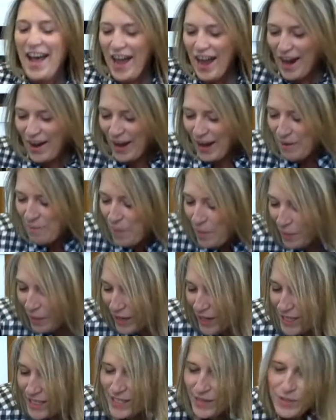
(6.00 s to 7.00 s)
All right, what we're
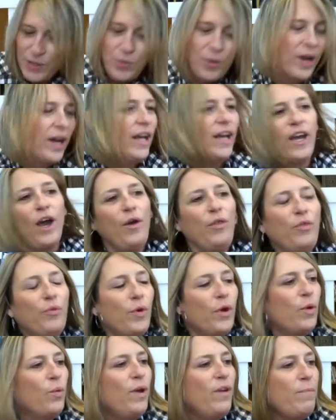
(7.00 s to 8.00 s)
going to do is we're going to go
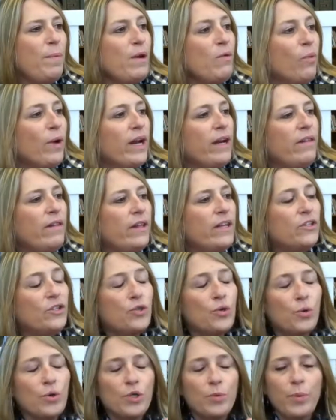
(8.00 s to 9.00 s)
through, we've been reading these
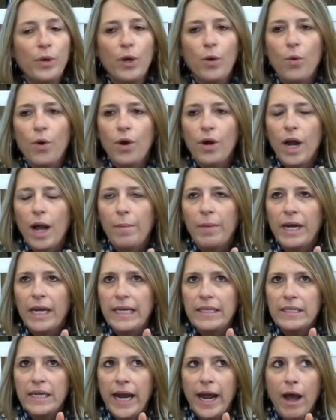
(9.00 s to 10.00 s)
Georgia Book Award
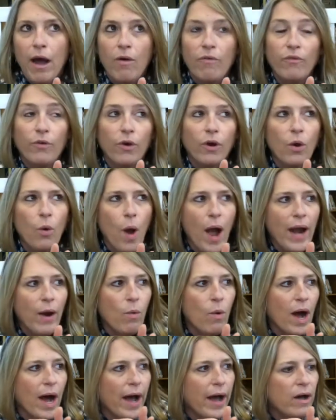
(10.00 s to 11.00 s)
nominees now for quite a
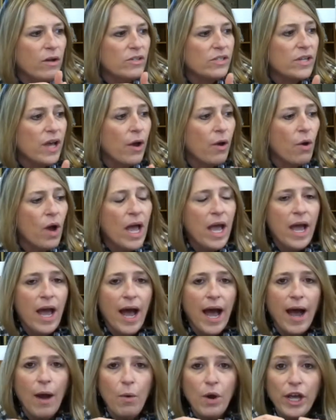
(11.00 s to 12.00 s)
while, so
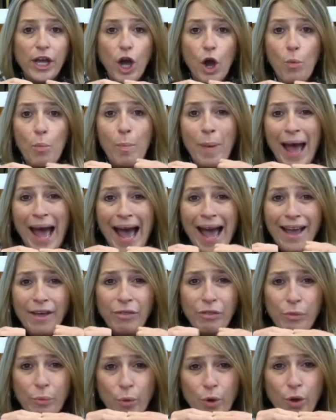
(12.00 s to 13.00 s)
I want to go
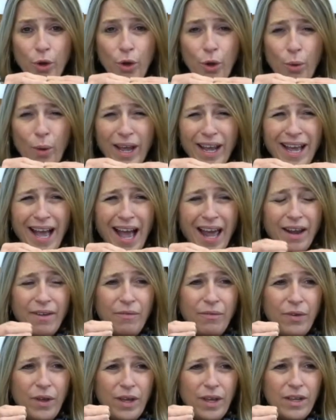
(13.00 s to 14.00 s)
back through and kind
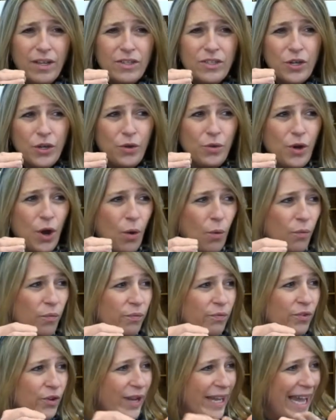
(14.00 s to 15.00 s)
of, so you don't
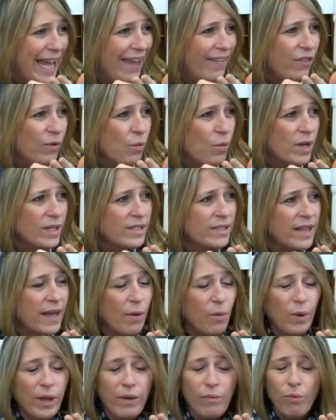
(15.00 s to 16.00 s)
forget the ones
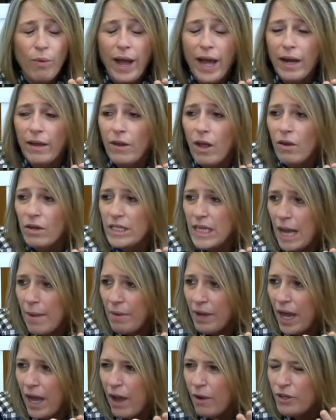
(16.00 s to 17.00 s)
that we read a long time
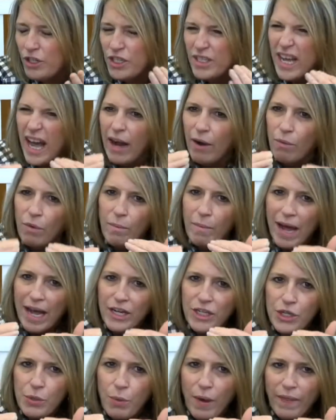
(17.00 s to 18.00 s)
ago, and just kind of
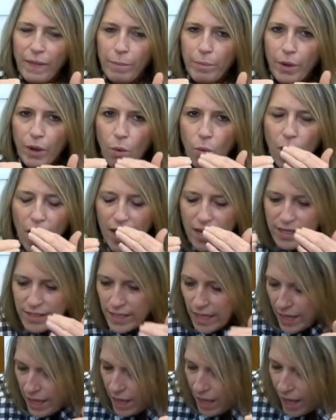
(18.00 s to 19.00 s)
remind you what the book was.
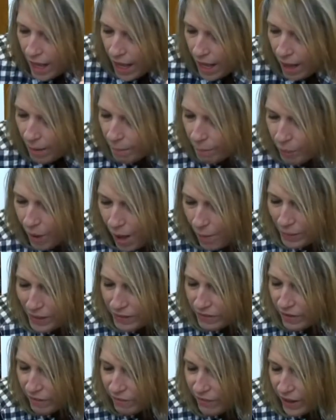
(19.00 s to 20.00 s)

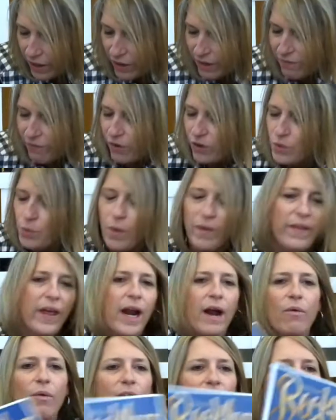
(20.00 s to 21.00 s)
Probably the very first one that
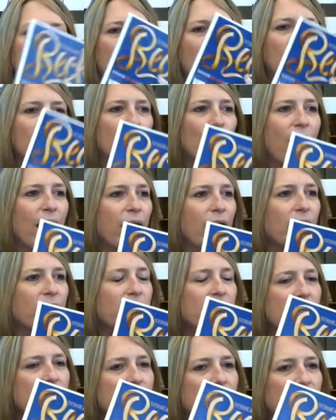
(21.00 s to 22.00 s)
I read y'all is Reckless.